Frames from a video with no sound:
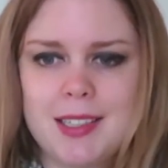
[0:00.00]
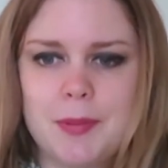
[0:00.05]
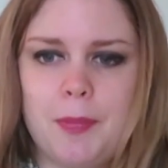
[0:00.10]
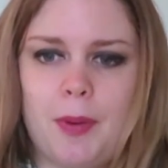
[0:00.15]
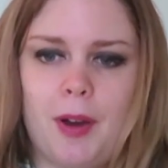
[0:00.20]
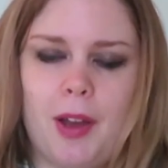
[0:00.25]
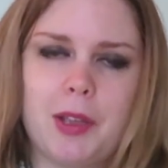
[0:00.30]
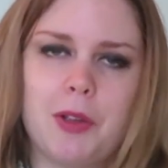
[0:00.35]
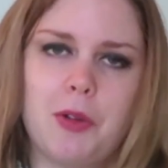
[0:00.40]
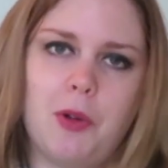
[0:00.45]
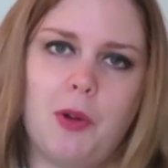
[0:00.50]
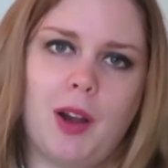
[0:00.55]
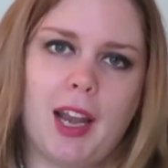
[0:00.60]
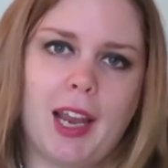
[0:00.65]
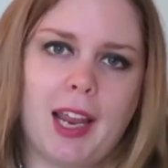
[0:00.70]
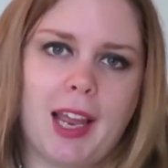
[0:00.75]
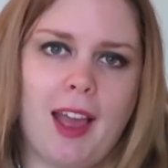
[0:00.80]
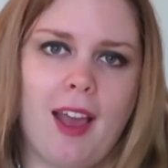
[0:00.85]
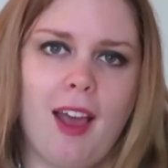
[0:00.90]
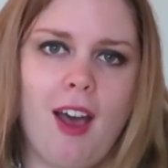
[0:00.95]
by
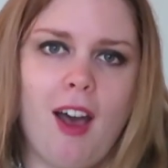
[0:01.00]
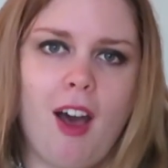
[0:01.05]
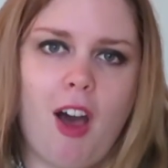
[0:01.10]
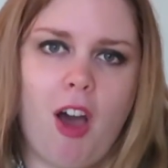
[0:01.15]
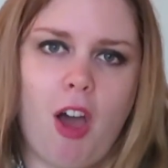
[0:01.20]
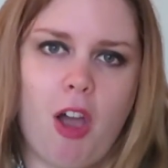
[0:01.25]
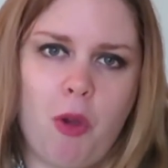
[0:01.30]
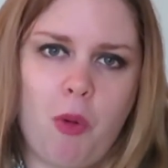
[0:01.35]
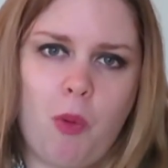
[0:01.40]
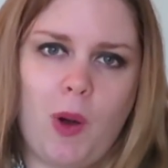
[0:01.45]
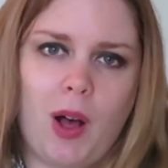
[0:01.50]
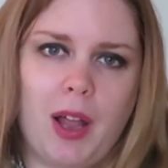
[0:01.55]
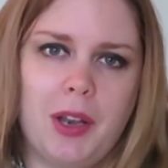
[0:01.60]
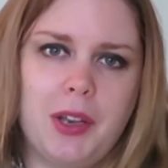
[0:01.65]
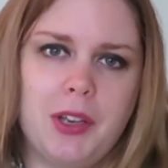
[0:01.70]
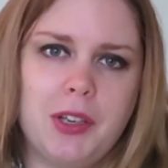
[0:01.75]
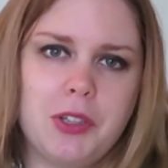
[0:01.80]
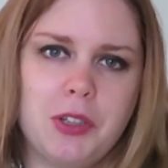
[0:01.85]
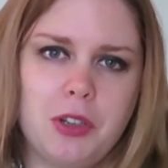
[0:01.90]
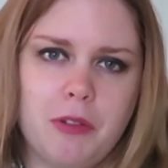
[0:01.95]
calling
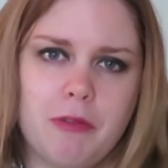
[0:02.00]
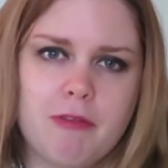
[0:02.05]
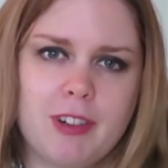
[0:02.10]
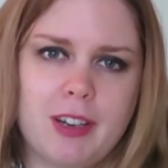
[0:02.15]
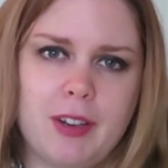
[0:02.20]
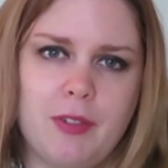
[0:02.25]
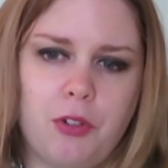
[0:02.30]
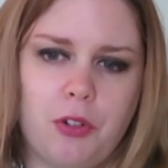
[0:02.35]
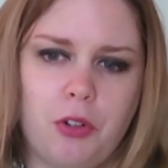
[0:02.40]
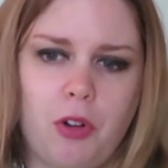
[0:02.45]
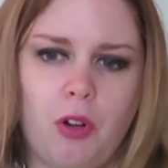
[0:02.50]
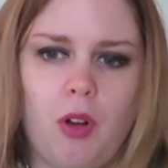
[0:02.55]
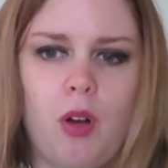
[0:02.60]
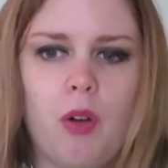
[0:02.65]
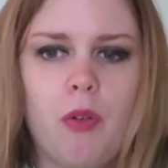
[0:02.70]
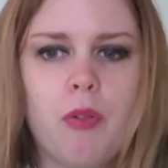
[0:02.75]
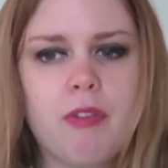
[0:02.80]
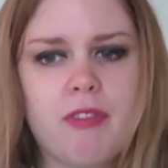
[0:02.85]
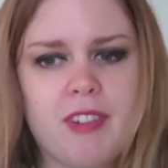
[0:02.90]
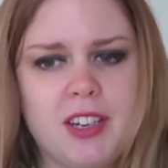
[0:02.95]
01234
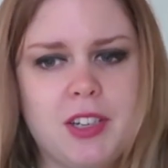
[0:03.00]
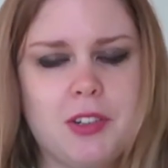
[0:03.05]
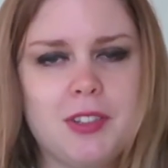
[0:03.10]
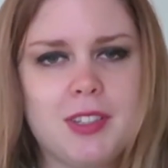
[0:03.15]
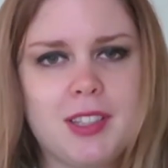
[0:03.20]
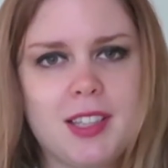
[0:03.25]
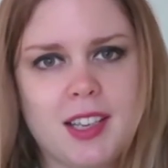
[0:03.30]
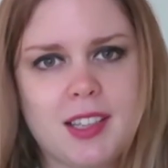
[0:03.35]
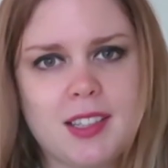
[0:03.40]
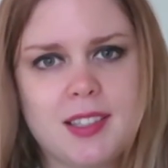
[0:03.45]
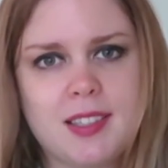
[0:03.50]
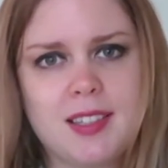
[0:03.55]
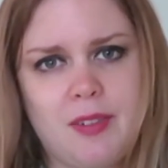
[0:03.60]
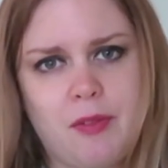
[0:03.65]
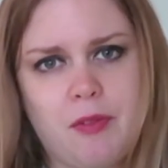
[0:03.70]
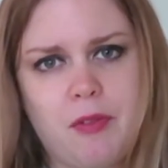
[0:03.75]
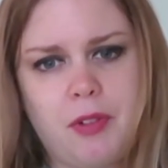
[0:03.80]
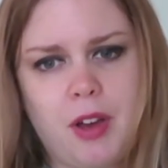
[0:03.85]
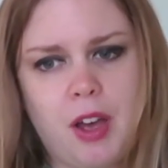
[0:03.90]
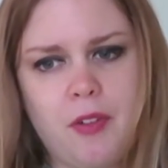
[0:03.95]
326
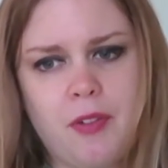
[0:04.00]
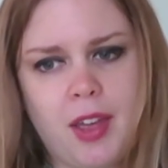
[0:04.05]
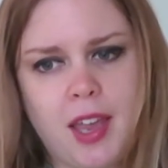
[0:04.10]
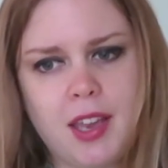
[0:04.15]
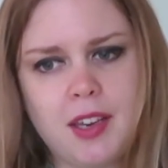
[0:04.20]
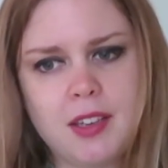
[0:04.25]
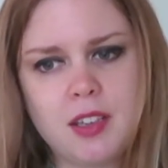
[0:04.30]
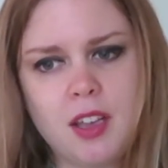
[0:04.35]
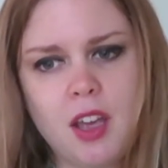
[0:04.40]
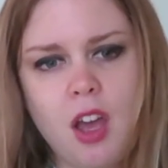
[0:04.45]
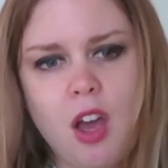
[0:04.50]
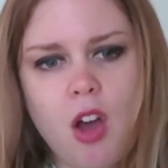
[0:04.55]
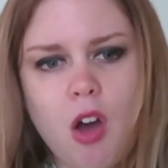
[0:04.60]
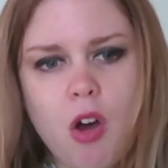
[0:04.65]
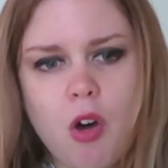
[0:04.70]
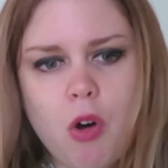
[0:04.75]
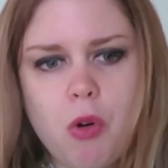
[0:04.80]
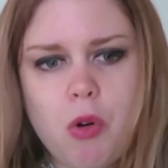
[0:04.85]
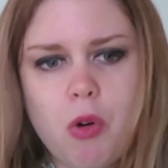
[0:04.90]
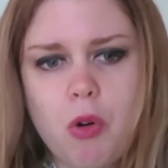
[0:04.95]
758
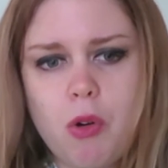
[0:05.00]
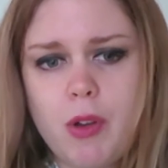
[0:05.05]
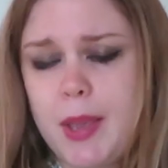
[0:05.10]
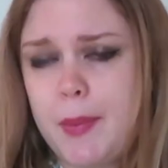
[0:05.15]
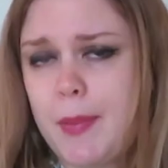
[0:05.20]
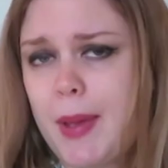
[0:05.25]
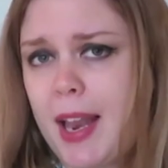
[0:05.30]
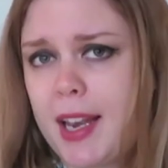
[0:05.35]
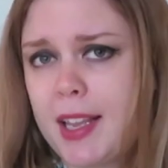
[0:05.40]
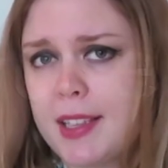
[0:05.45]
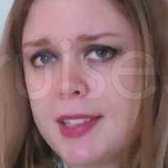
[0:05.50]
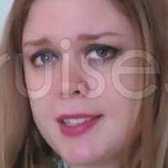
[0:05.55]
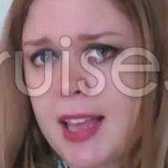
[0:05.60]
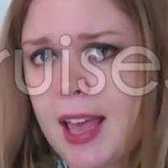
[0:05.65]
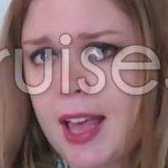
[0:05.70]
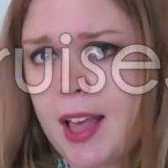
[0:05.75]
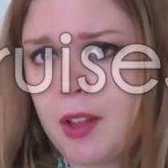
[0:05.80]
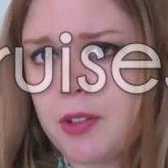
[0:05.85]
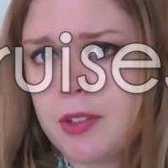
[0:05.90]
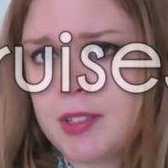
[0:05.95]
or emailing
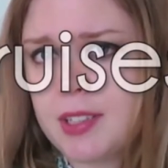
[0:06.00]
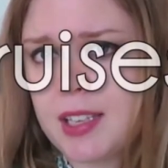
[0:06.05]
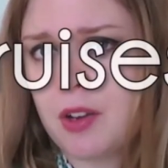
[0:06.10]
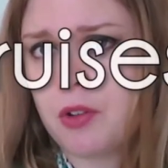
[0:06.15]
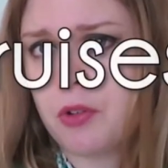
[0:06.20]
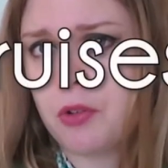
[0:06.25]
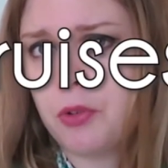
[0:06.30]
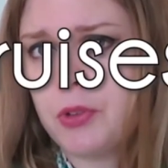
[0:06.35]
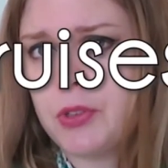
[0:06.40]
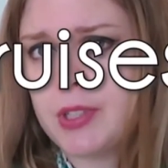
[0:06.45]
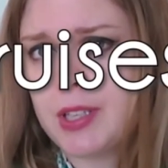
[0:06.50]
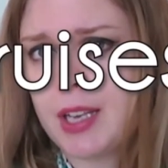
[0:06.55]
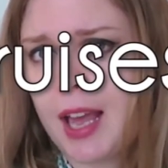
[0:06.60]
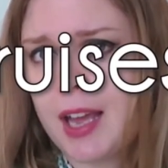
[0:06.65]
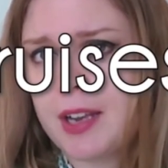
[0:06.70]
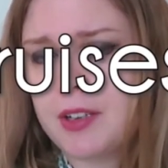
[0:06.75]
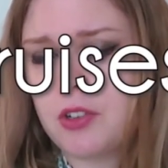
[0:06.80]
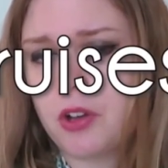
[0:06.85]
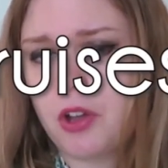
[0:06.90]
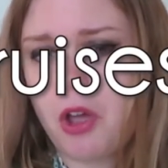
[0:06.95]

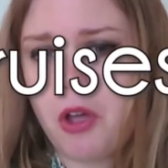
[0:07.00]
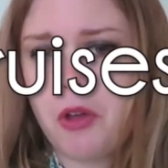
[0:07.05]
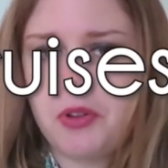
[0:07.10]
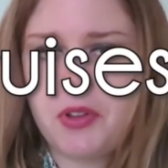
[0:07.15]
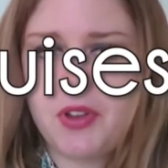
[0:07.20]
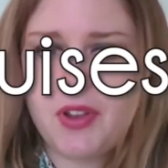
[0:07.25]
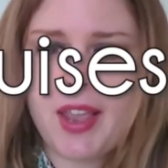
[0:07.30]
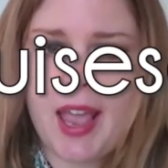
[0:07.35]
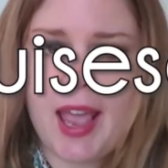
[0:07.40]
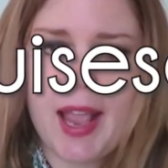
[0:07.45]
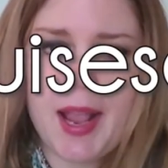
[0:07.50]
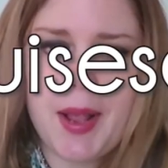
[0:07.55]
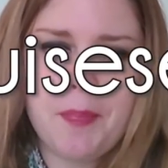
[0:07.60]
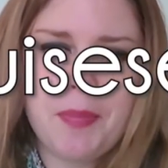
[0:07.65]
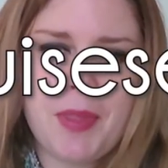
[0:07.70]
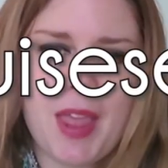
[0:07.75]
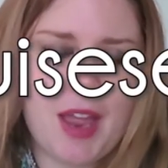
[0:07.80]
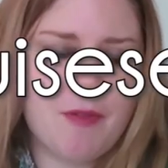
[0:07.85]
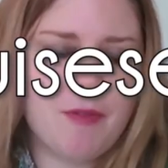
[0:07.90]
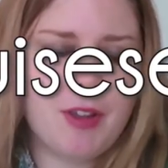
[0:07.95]
sales@cruiseselect.co.uk,
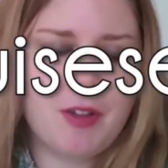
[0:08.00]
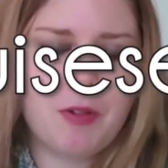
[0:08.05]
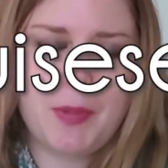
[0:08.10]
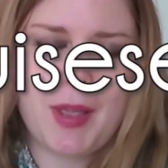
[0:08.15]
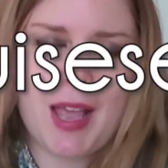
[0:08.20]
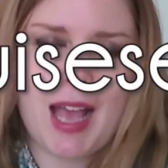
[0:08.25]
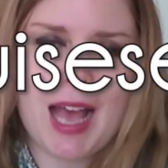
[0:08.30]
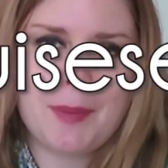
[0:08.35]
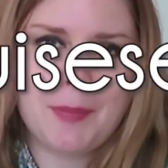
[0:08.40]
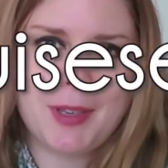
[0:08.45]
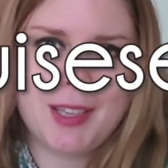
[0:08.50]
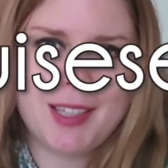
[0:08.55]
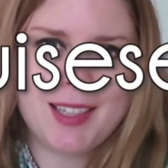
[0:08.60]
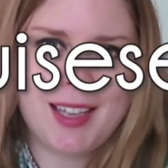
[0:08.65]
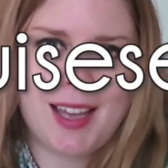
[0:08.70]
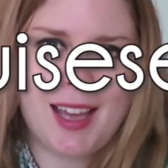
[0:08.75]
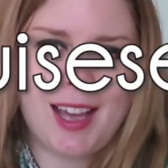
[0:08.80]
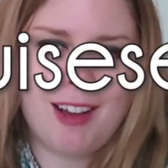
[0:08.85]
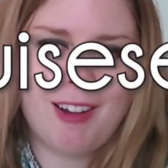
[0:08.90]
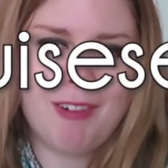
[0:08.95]
and we will be happy to
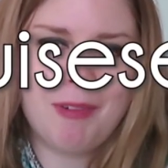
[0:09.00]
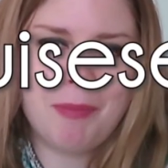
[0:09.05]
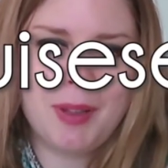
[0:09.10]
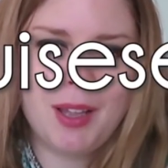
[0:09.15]
help.